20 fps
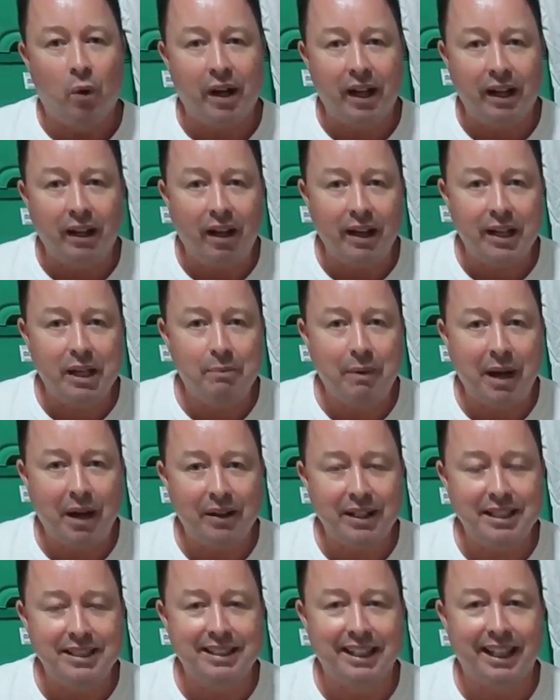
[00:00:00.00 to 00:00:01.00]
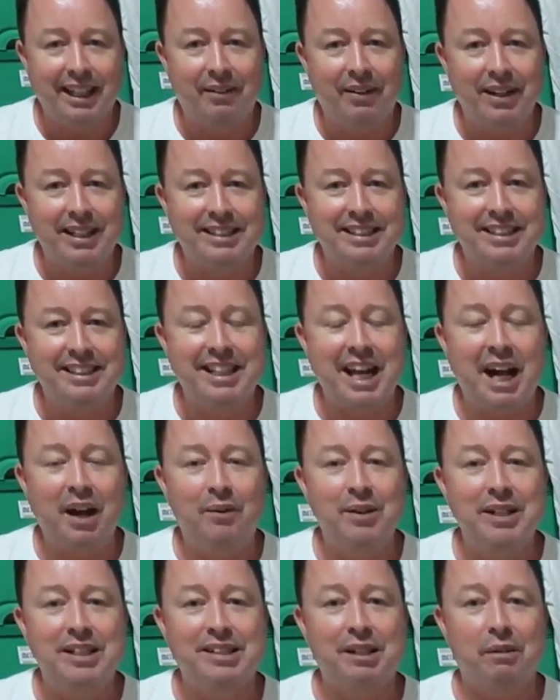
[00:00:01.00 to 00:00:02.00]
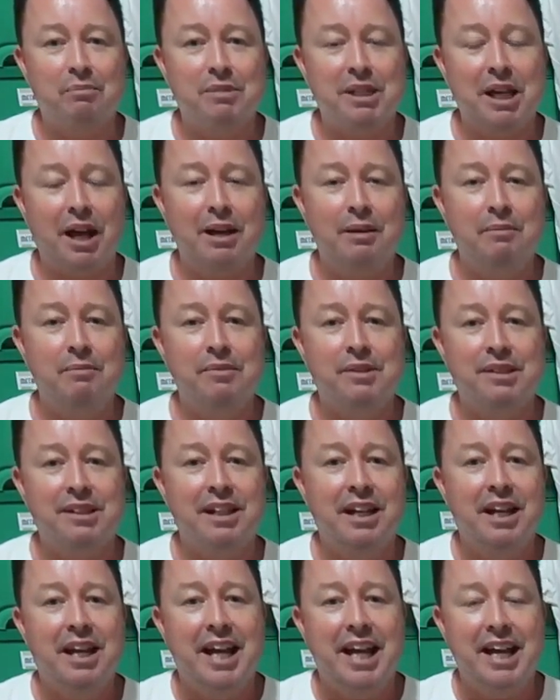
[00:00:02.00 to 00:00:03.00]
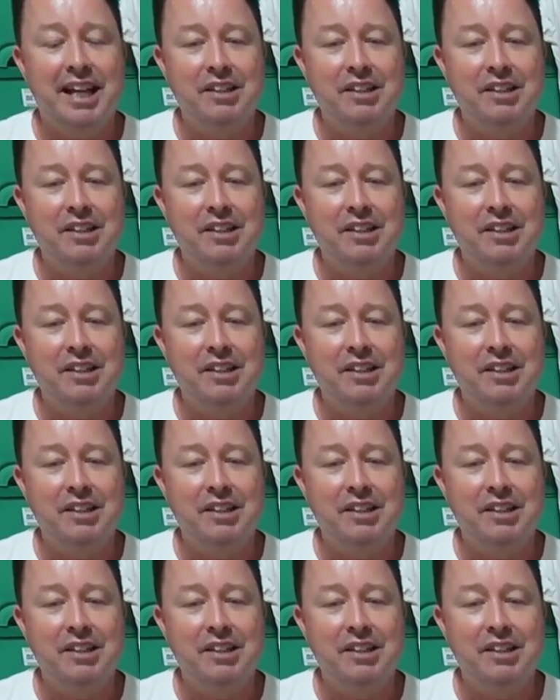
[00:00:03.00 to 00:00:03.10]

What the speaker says: what I like about his lyrics is how he sometimes